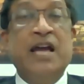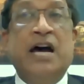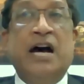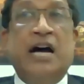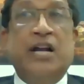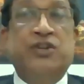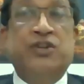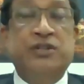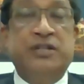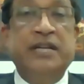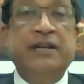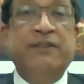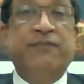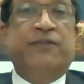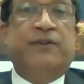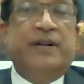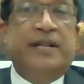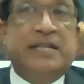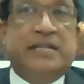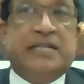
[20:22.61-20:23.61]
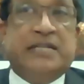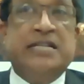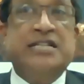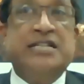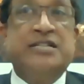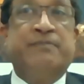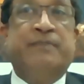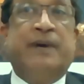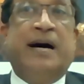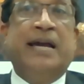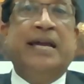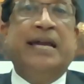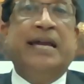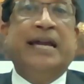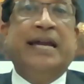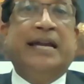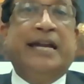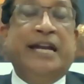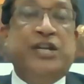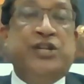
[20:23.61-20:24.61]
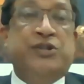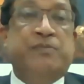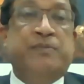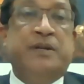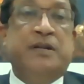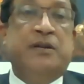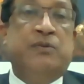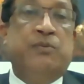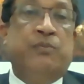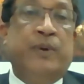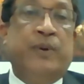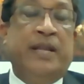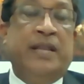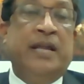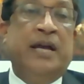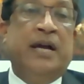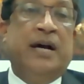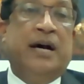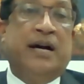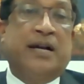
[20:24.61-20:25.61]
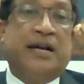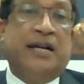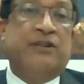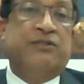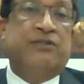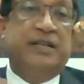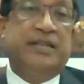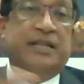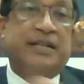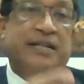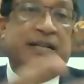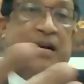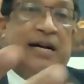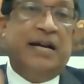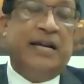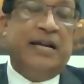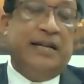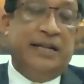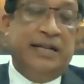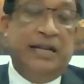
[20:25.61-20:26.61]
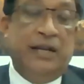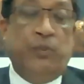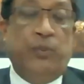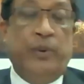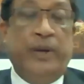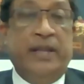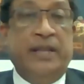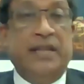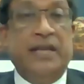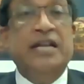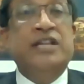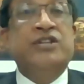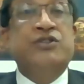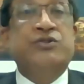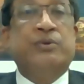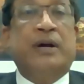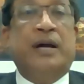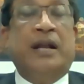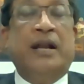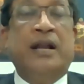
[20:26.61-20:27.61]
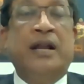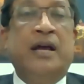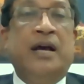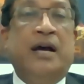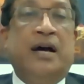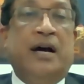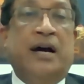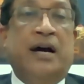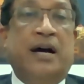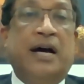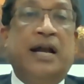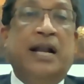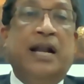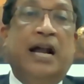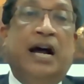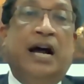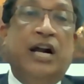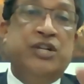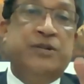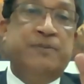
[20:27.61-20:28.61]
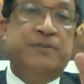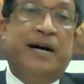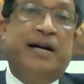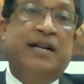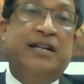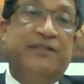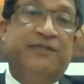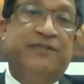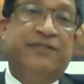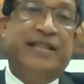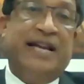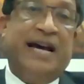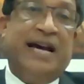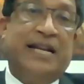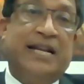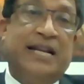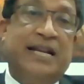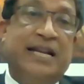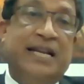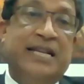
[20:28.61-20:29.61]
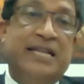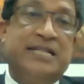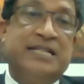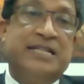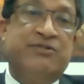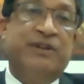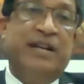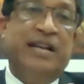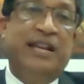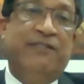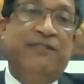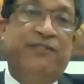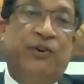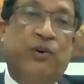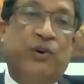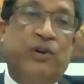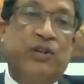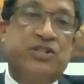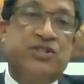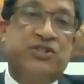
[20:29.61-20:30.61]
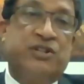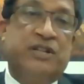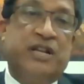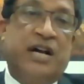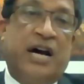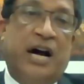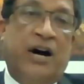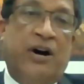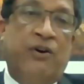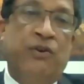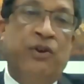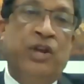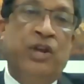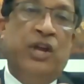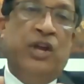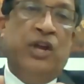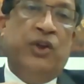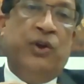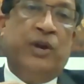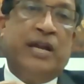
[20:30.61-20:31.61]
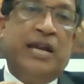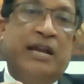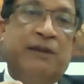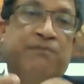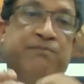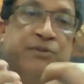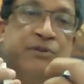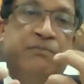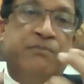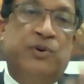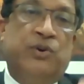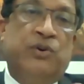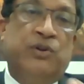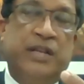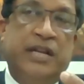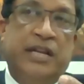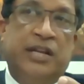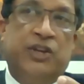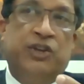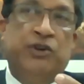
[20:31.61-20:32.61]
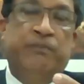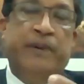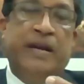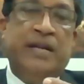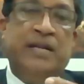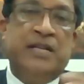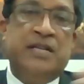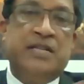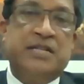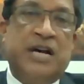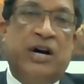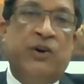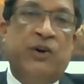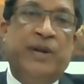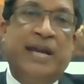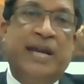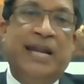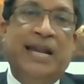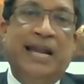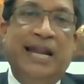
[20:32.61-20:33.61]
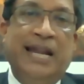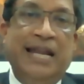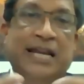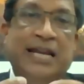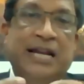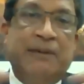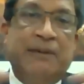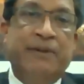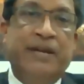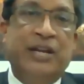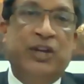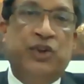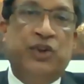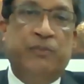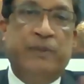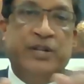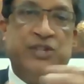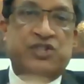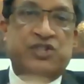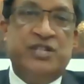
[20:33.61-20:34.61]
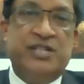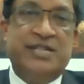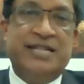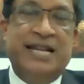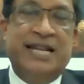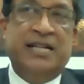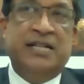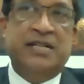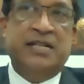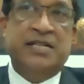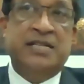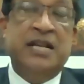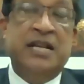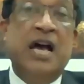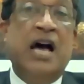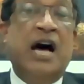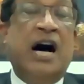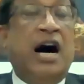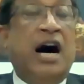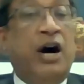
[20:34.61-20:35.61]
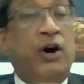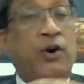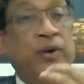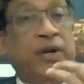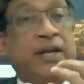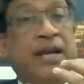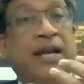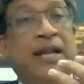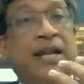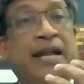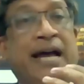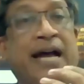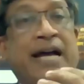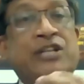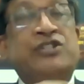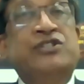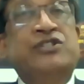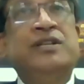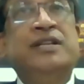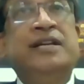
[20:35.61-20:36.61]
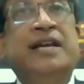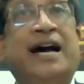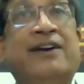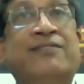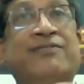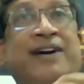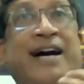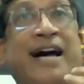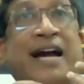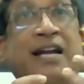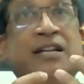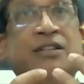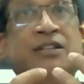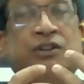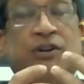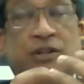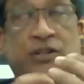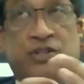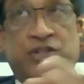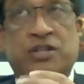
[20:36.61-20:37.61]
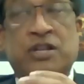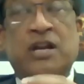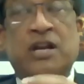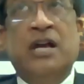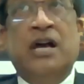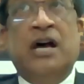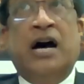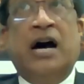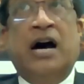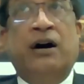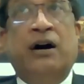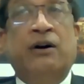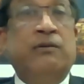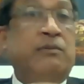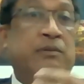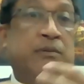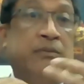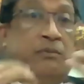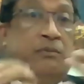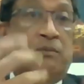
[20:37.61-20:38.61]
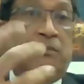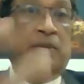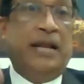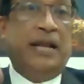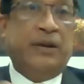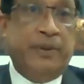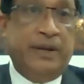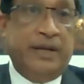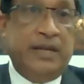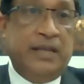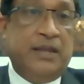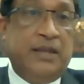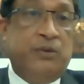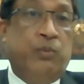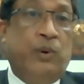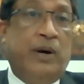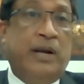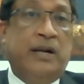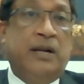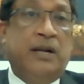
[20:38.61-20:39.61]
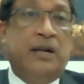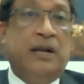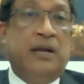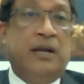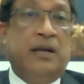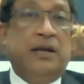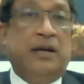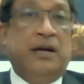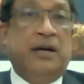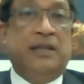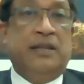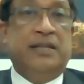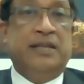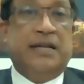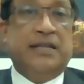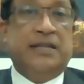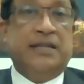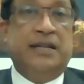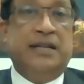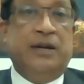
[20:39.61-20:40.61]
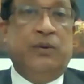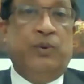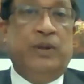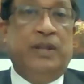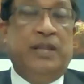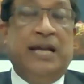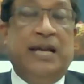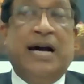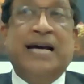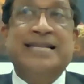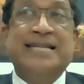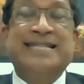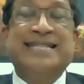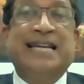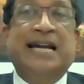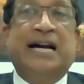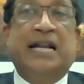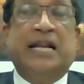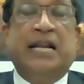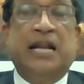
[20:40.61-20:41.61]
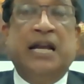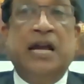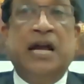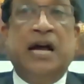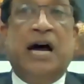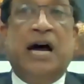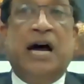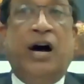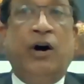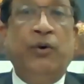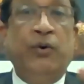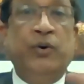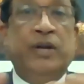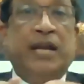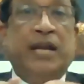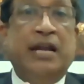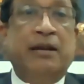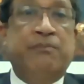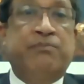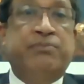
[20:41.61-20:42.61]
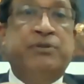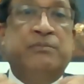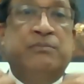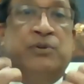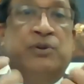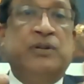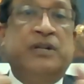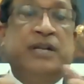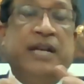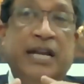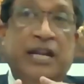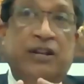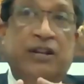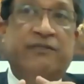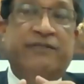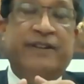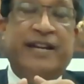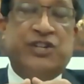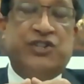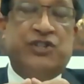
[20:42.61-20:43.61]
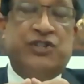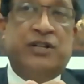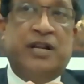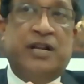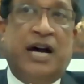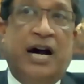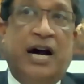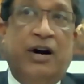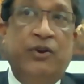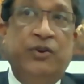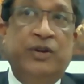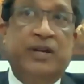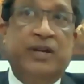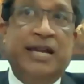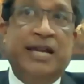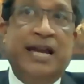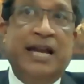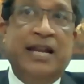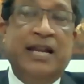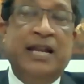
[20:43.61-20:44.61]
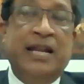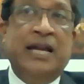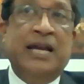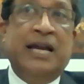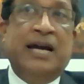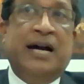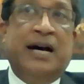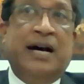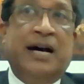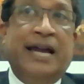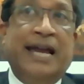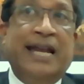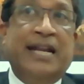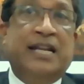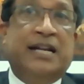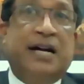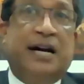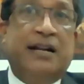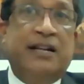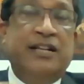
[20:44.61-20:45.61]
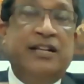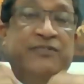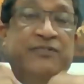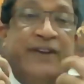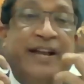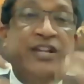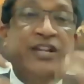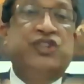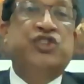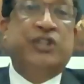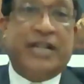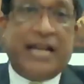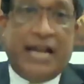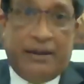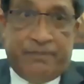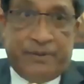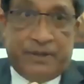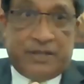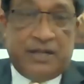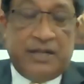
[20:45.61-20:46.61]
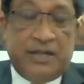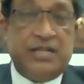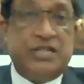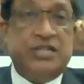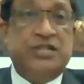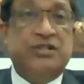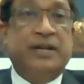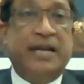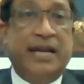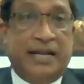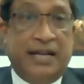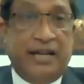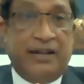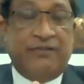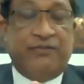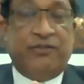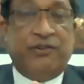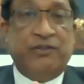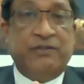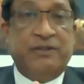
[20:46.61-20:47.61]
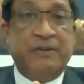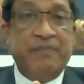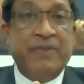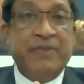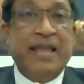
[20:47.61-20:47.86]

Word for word: Uh, today, for instance, my engagement with a country that I deal with, Israel, uh, a large part of that is really focused on how you can promote incubators, how you can link up incubation centers, how you can actually have hackathons, how, like we did one uh, the other day with the ASEAN, how you can promote innovation, how you can uh, encourage venture capitalists to get involved.